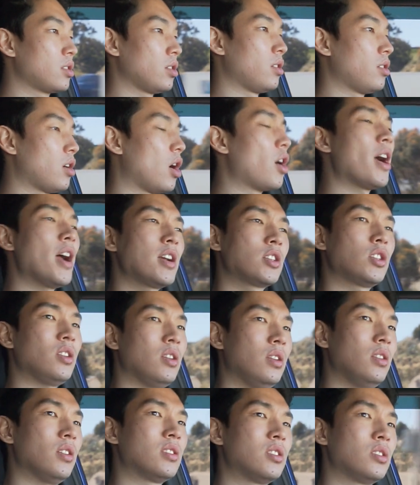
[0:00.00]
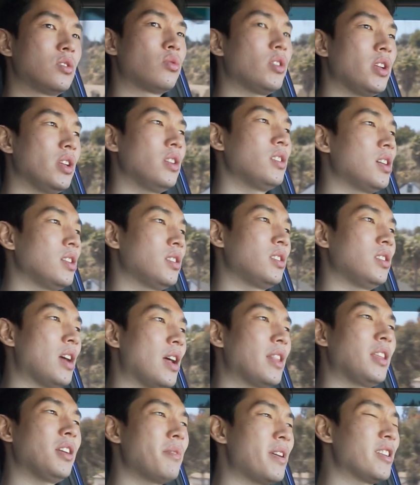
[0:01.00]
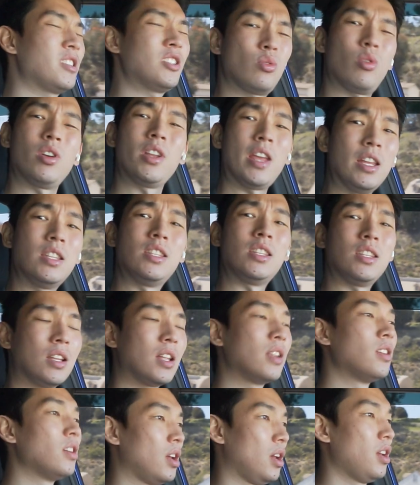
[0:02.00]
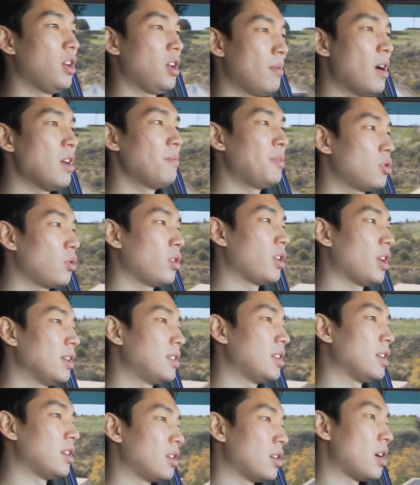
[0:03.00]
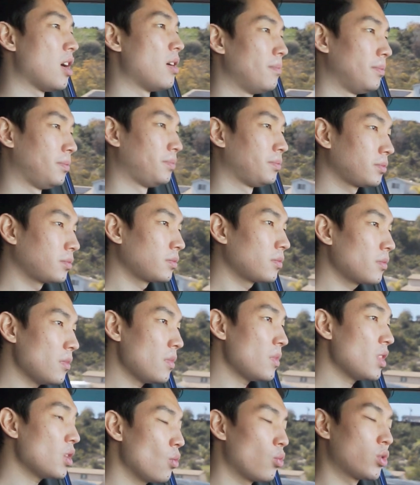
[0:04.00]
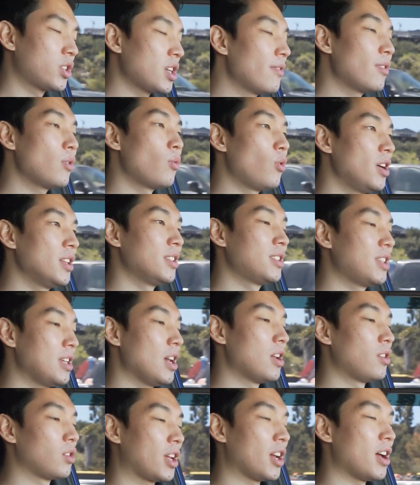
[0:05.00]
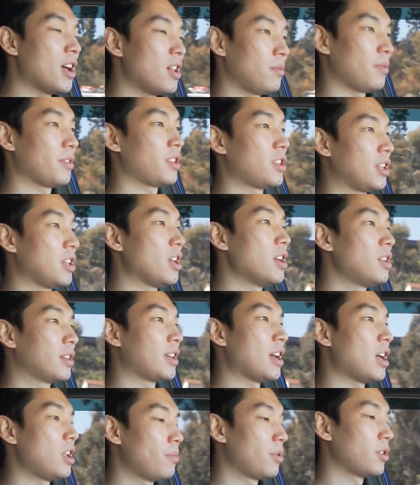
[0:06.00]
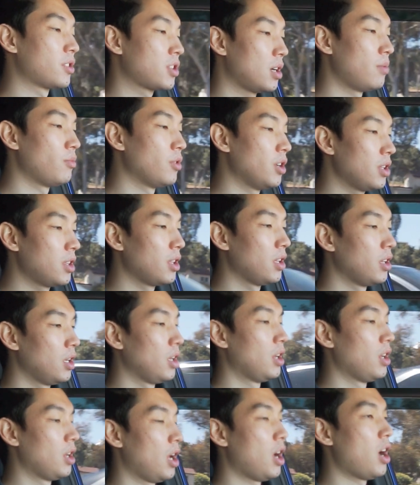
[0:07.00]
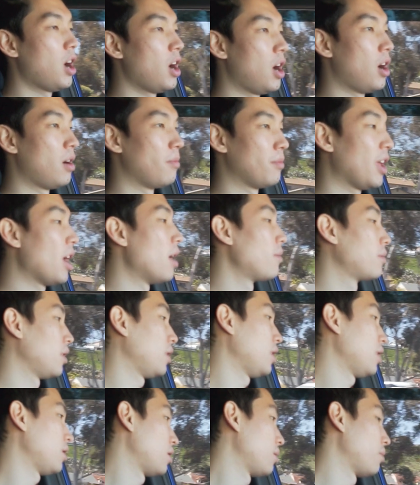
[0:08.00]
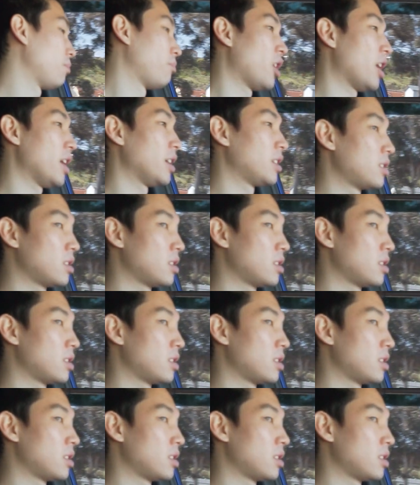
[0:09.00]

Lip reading: Or actually, is it 2019? I think it might be 2018. It might be 2018 and up. Whichever ones the yellow calipers come with, they upgraded the brakes.